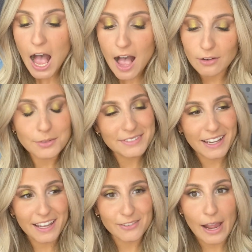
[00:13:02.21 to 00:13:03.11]
oh,
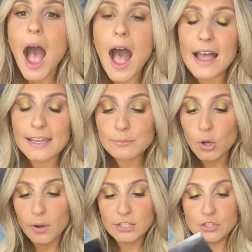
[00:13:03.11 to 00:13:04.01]
that kind of rhymed, I am
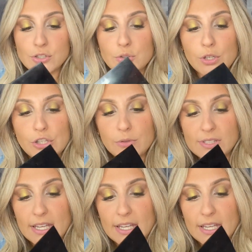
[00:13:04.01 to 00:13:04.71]
going to use it